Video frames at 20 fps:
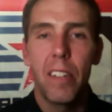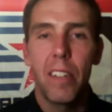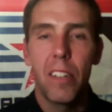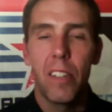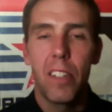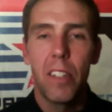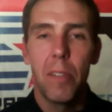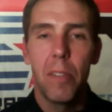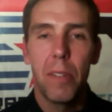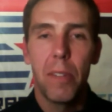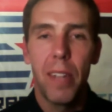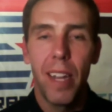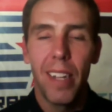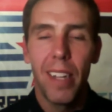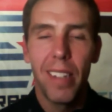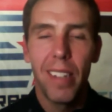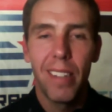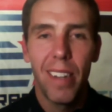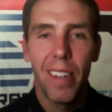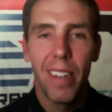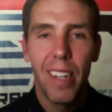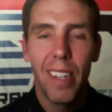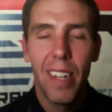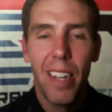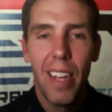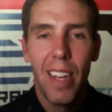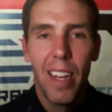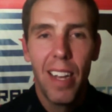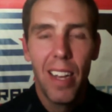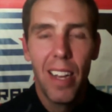to see you guys tonight.
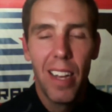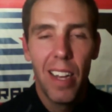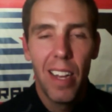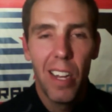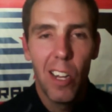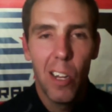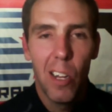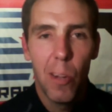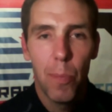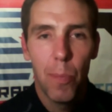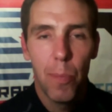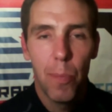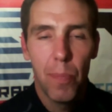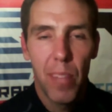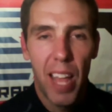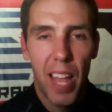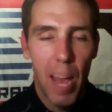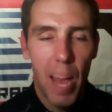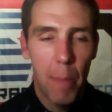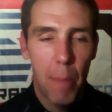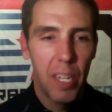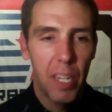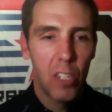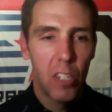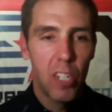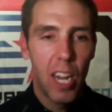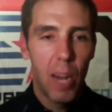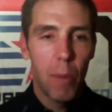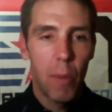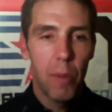Happy to
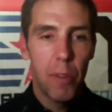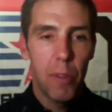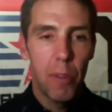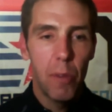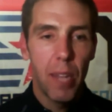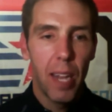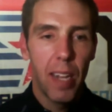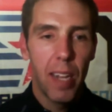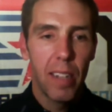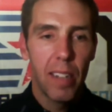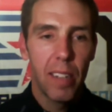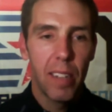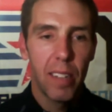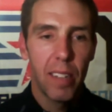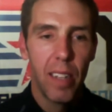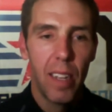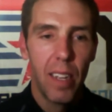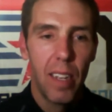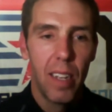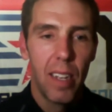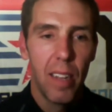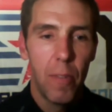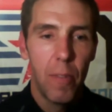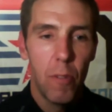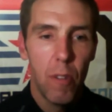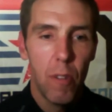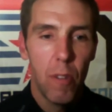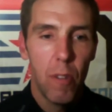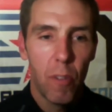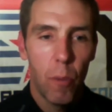chat with you guys if
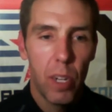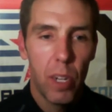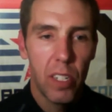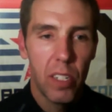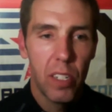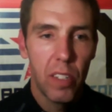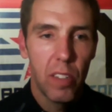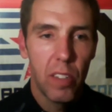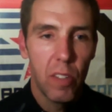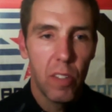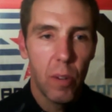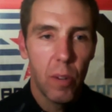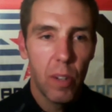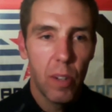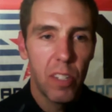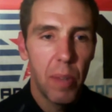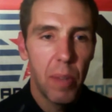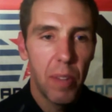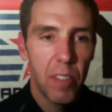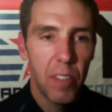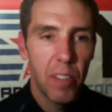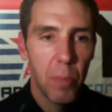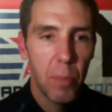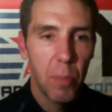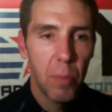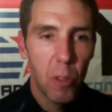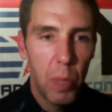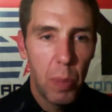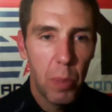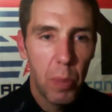you have questions. So I see we have some other
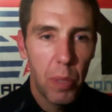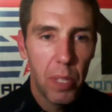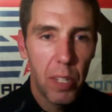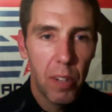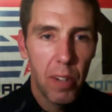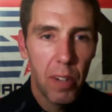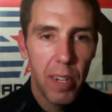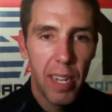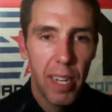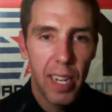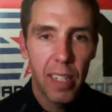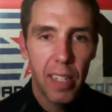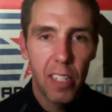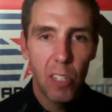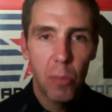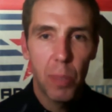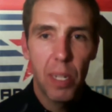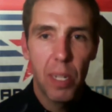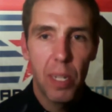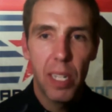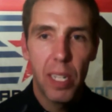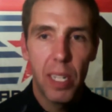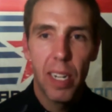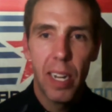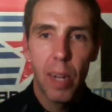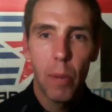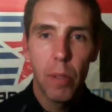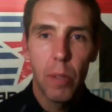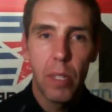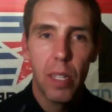people here. Natalie's been in and
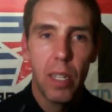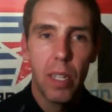out.